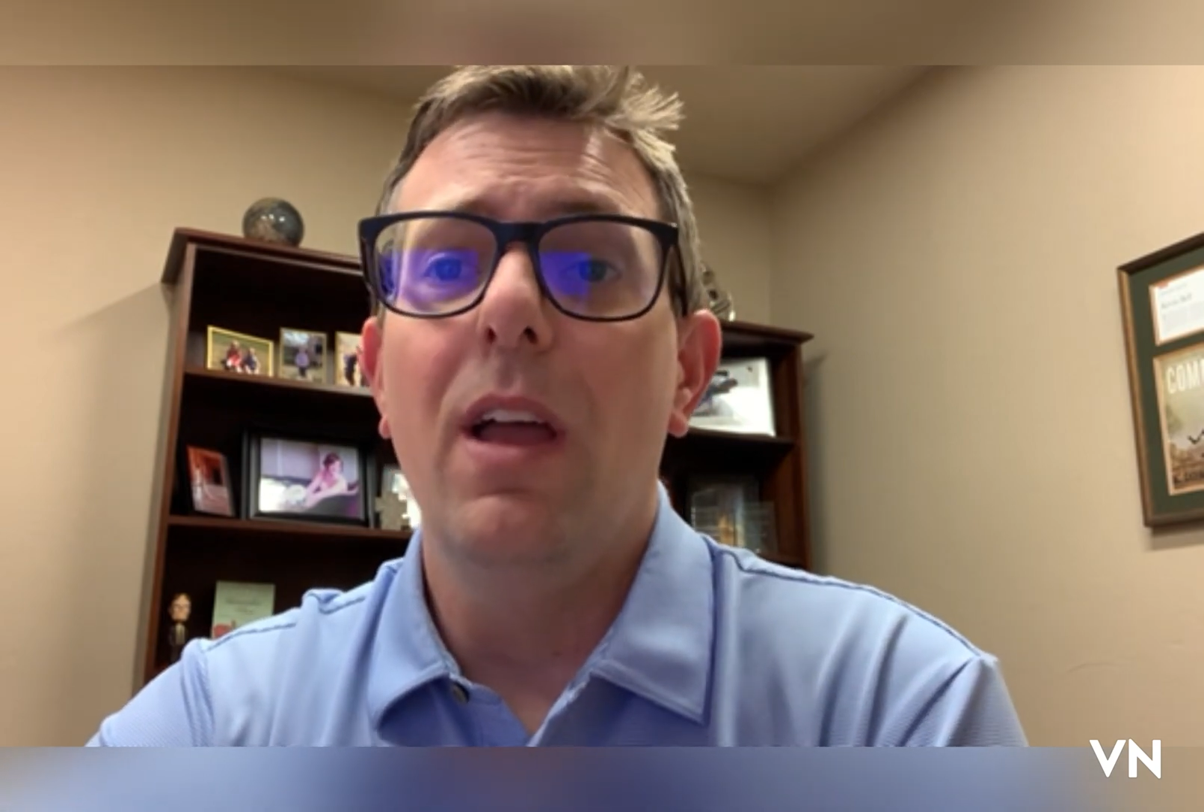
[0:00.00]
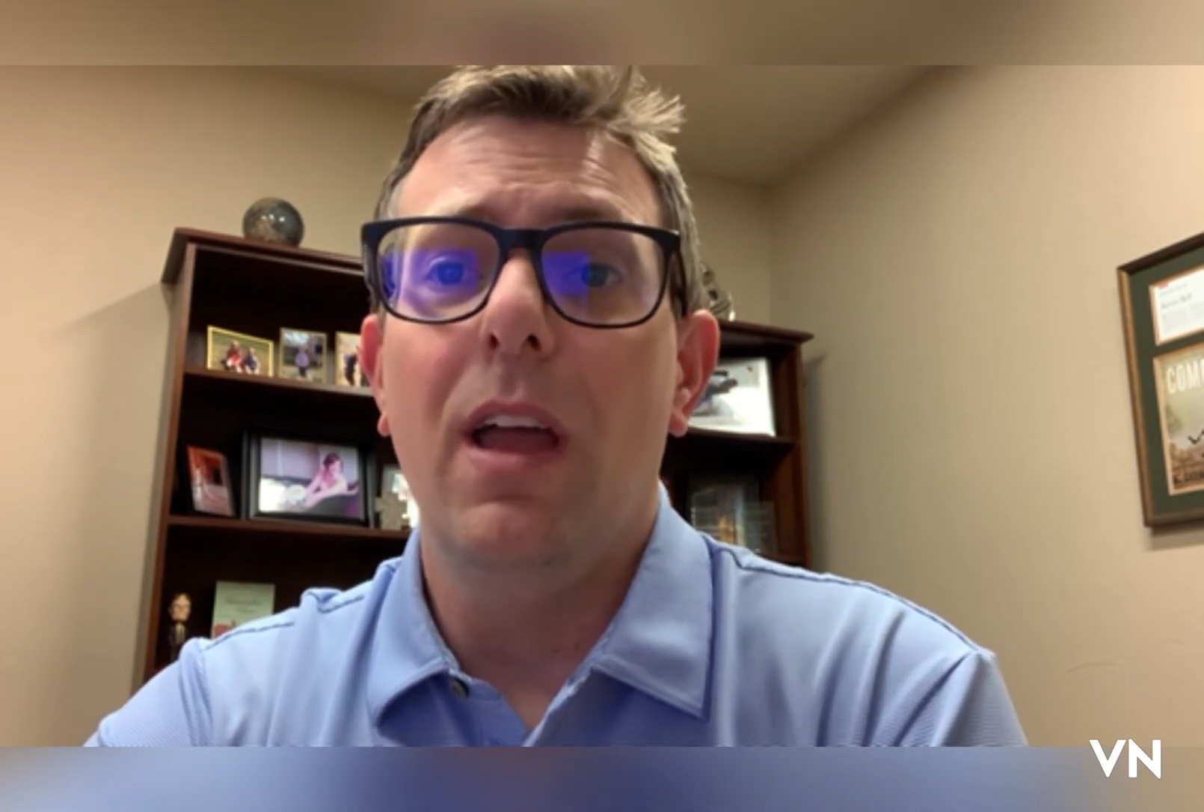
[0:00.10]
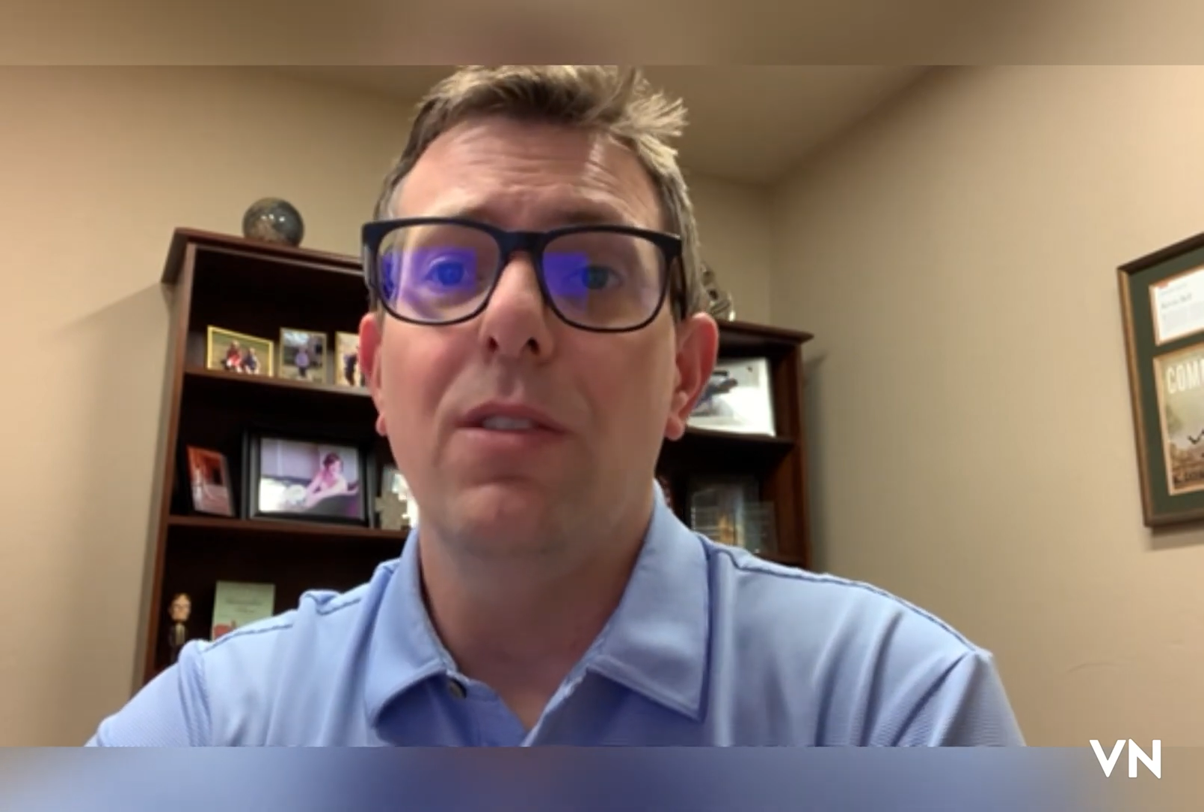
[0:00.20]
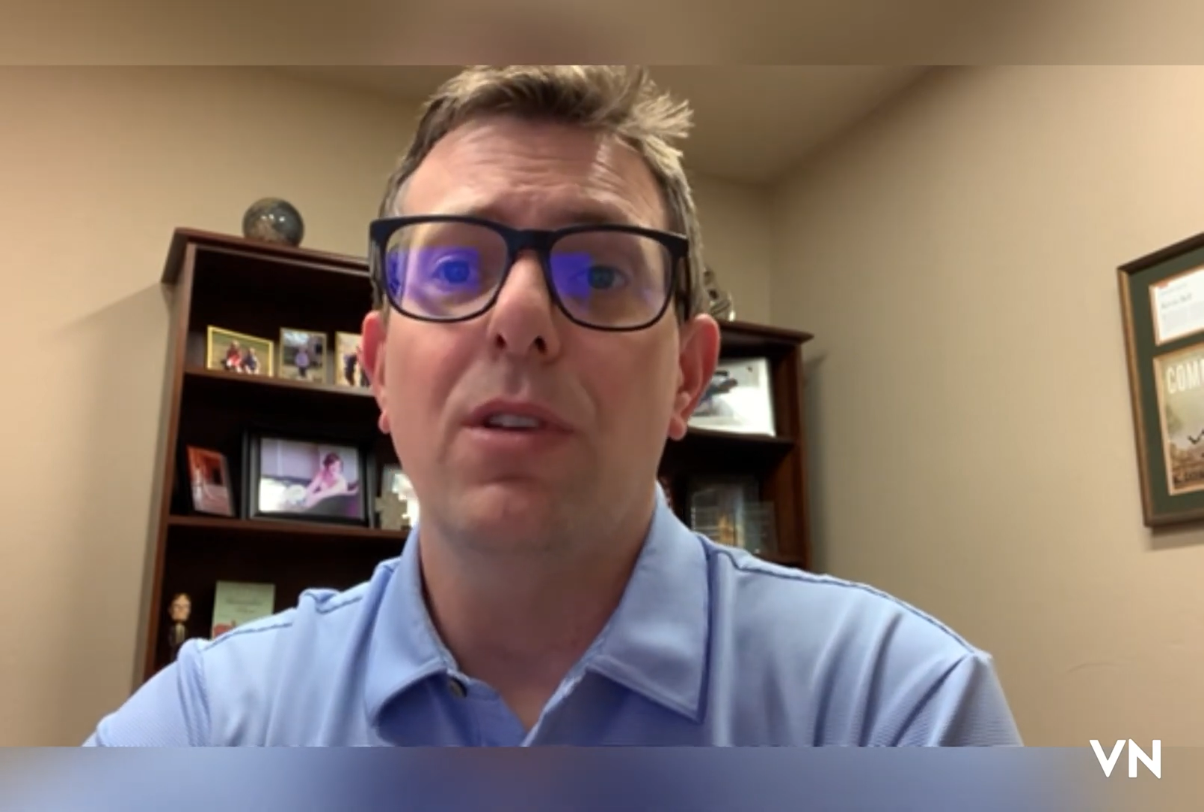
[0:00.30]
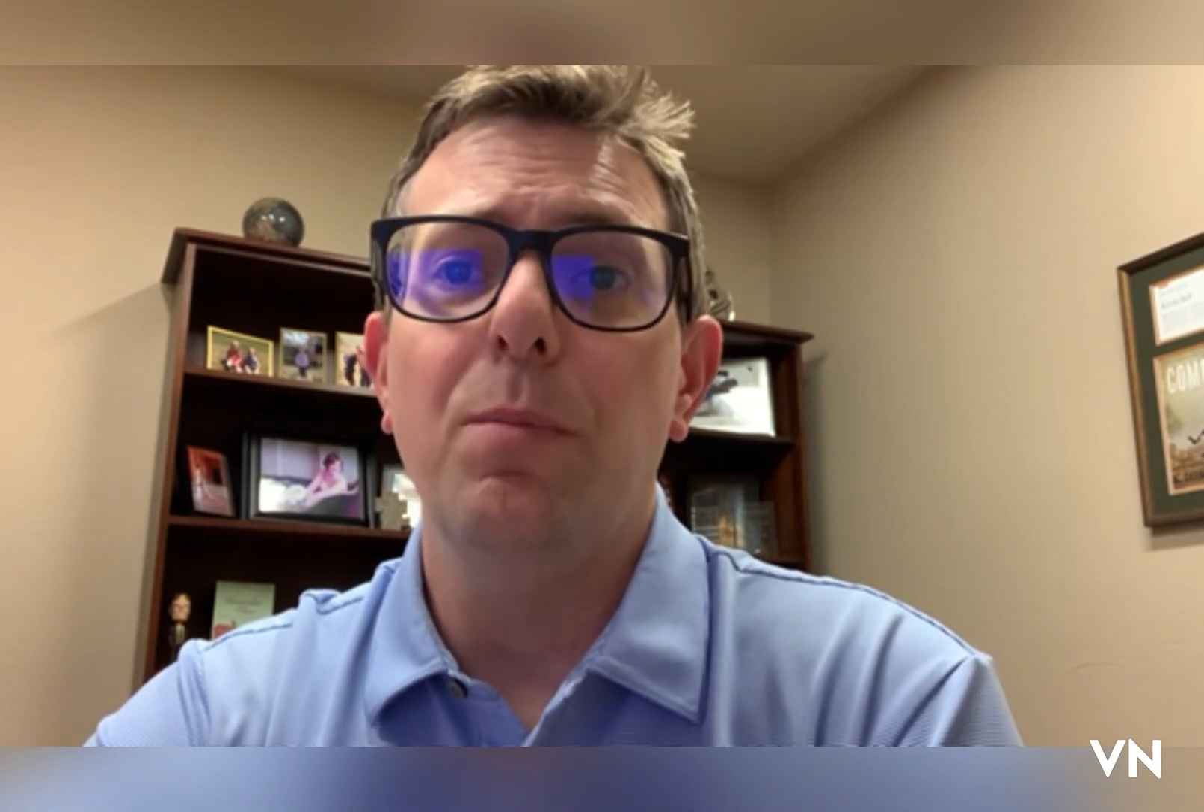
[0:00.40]

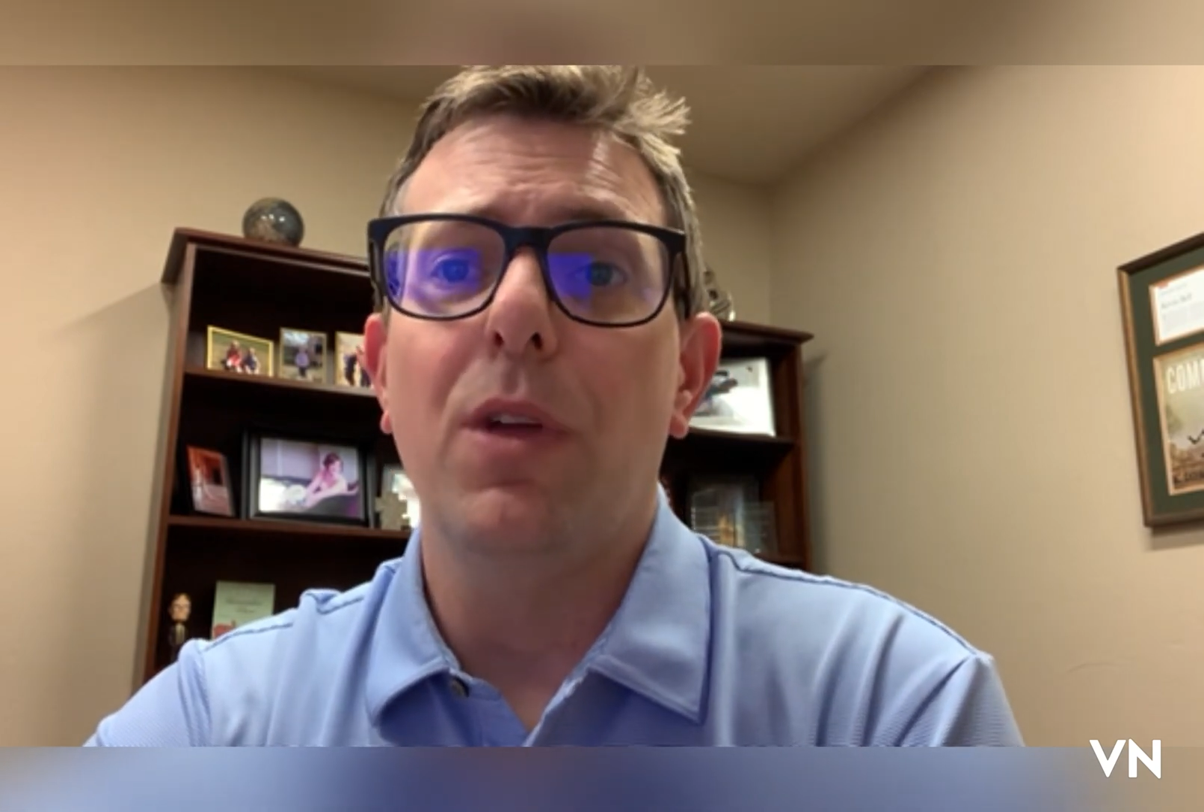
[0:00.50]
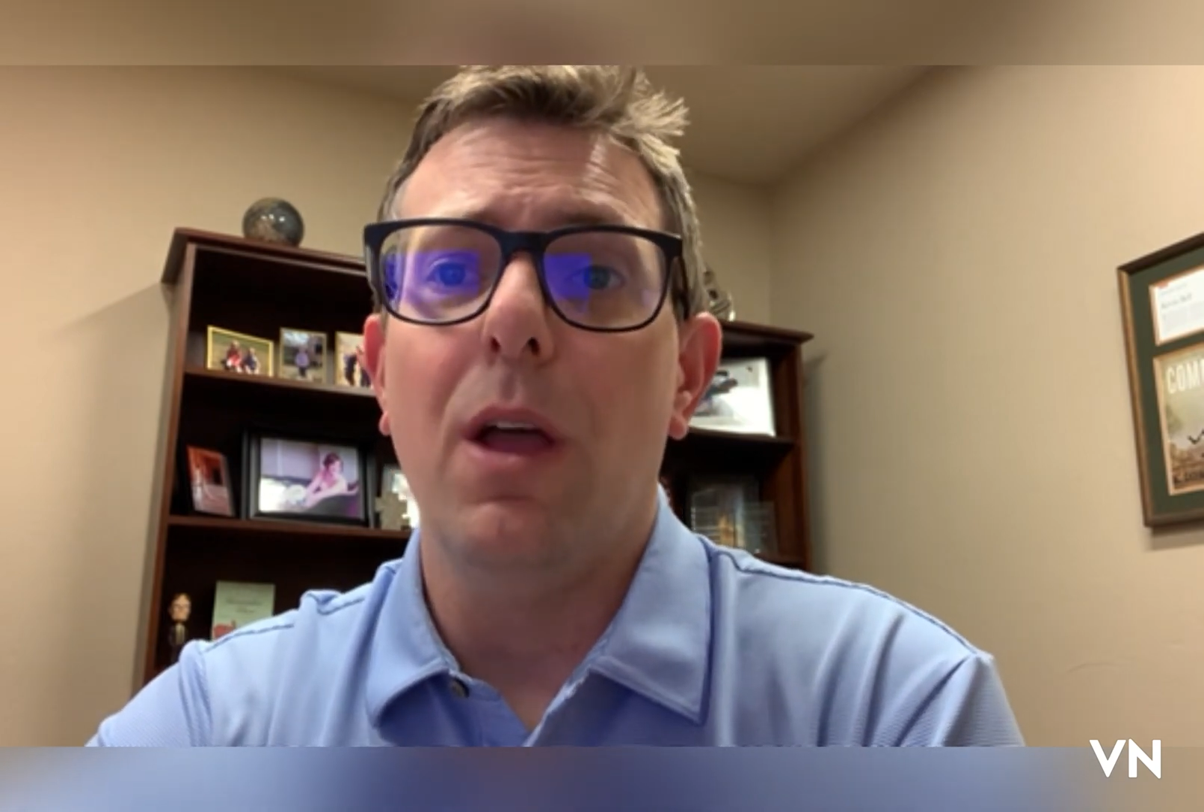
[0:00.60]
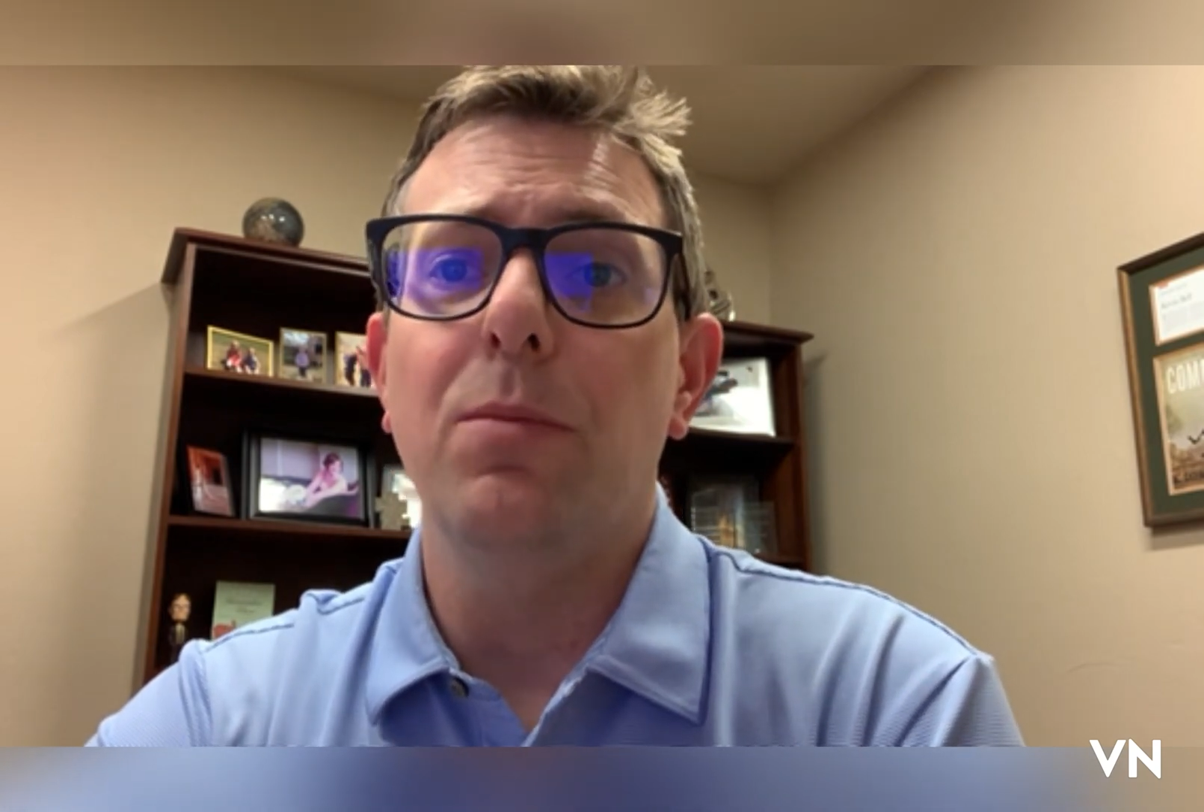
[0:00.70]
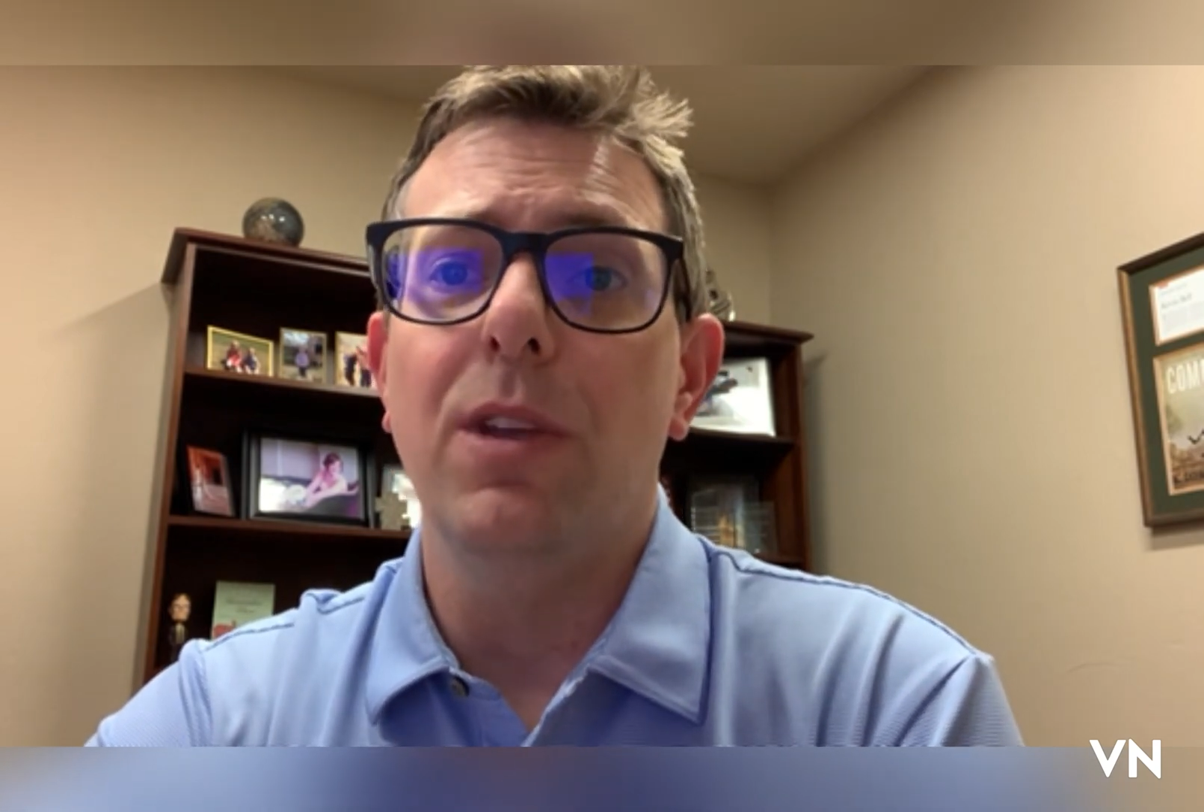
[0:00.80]
and sometimes